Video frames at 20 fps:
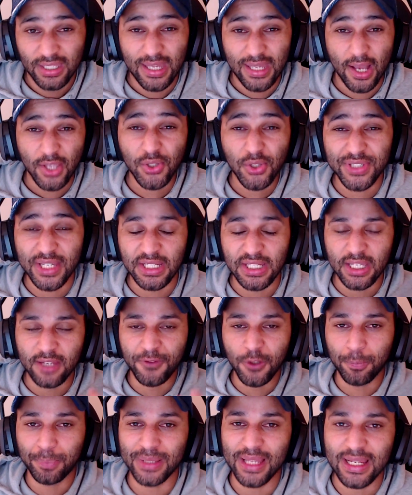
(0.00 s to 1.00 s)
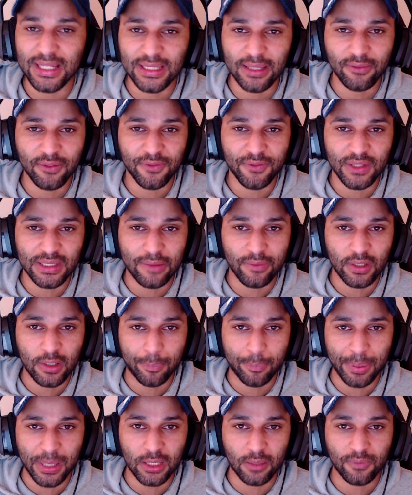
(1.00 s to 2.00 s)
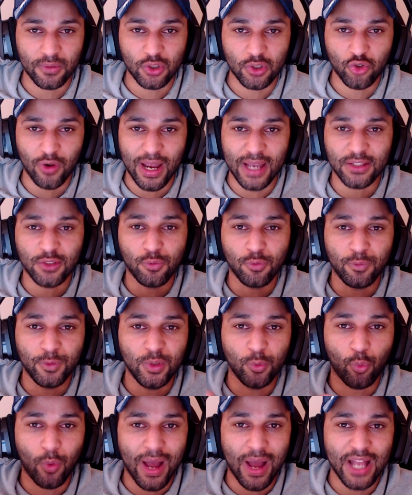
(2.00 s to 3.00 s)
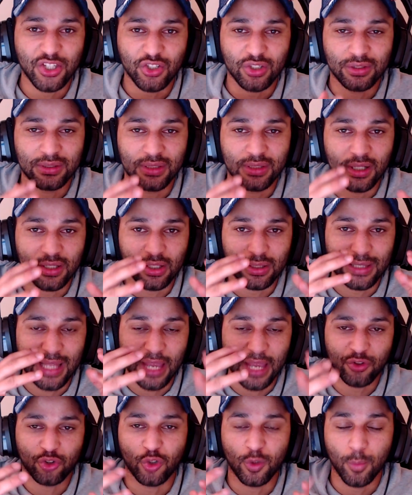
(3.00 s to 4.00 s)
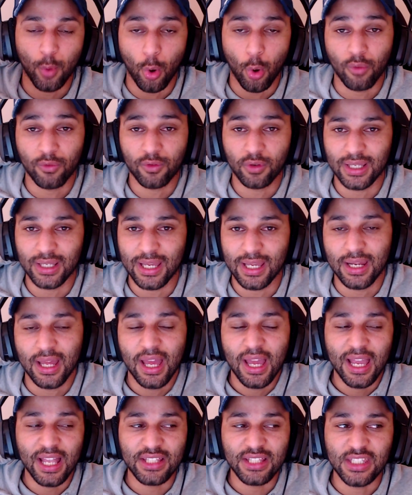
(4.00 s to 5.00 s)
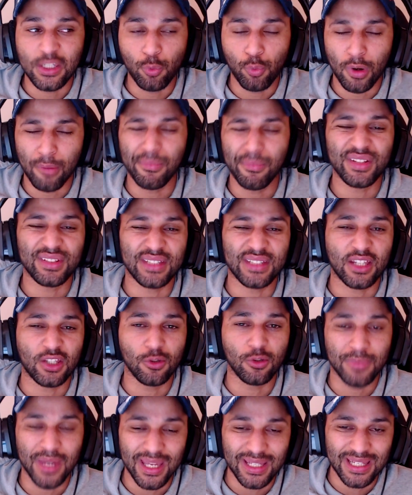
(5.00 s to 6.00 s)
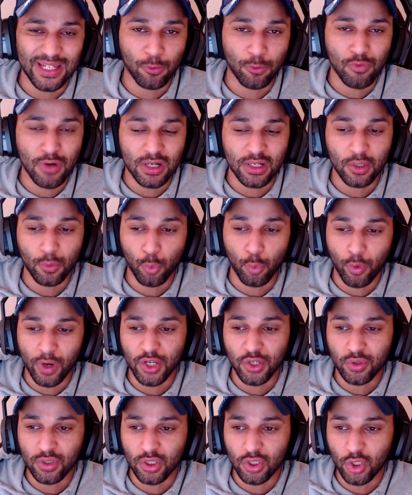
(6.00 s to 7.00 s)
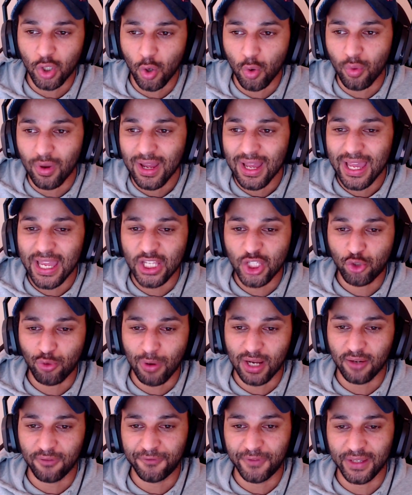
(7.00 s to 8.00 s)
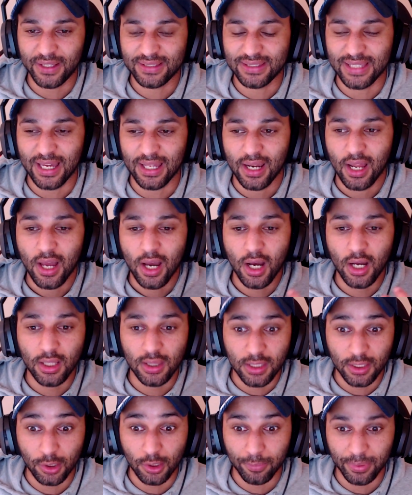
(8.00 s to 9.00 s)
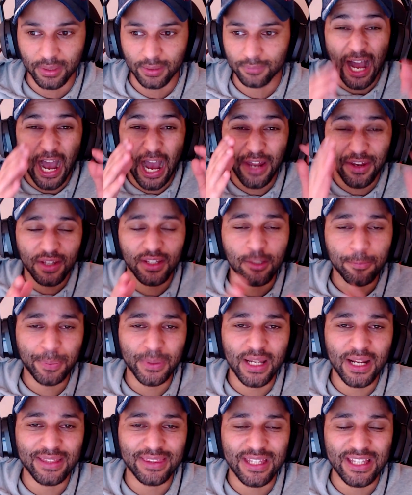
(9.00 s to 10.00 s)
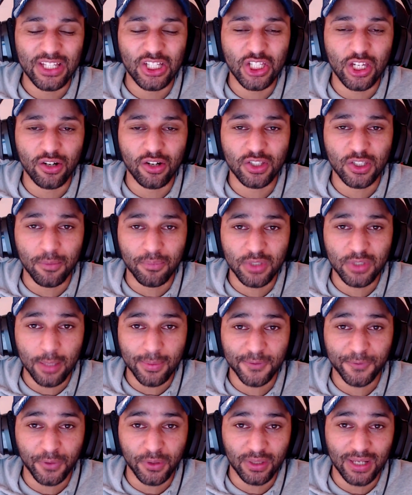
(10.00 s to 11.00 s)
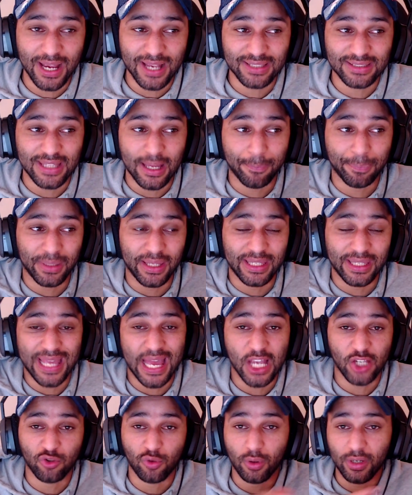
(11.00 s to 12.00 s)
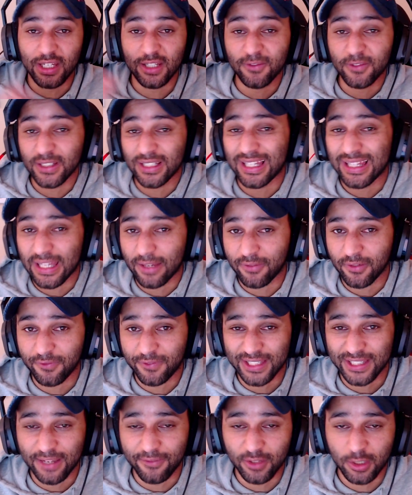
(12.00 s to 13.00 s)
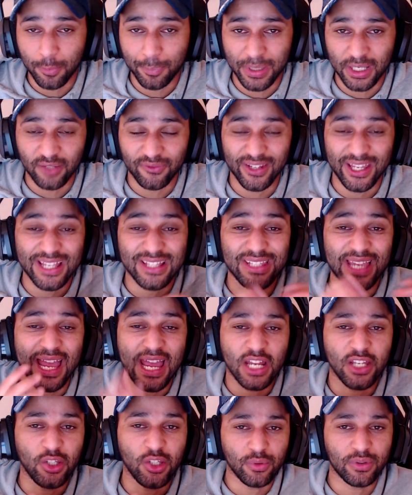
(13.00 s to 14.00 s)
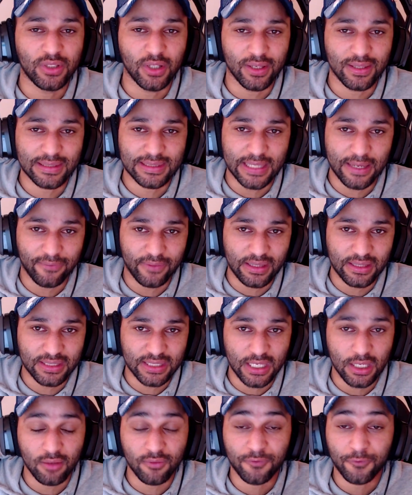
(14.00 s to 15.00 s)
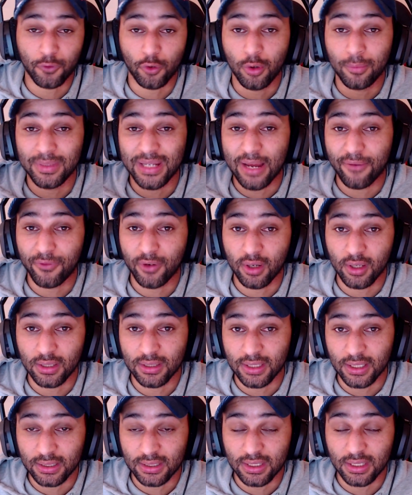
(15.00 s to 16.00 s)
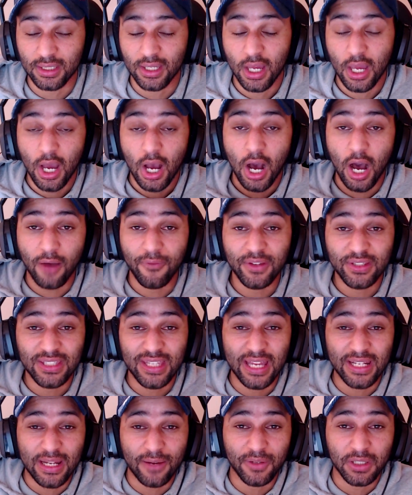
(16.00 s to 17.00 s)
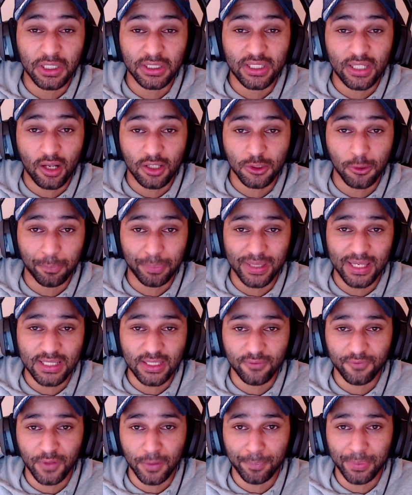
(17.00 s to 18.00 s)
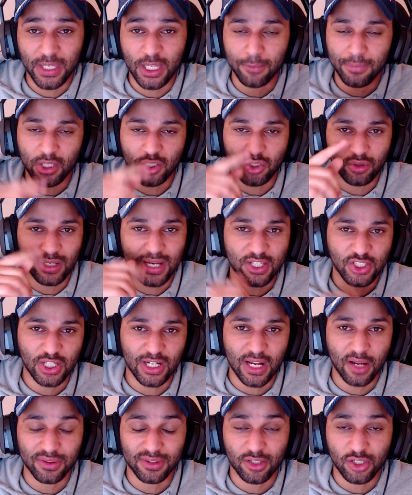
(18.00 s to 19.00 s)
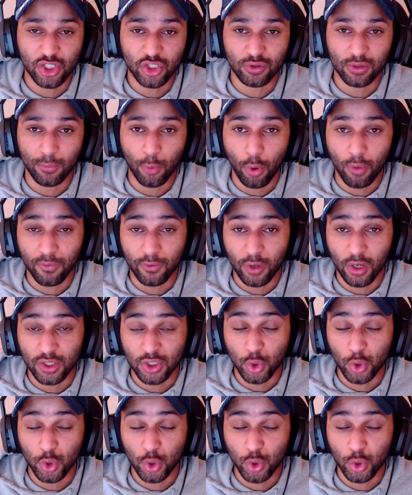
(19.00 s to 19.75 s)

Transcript: He also said if you play 11v11 competitive, try to rewatch the live stream over again and see what mistake you made and where you can go and try to fix that a little bit. Another player that shares some tips for you guys that play casual or even 11v11 competitive is NU17 from Never Unlucky. Obviously, and Never Unlucky also plays in VPN. Make sure you guys check out their stream over on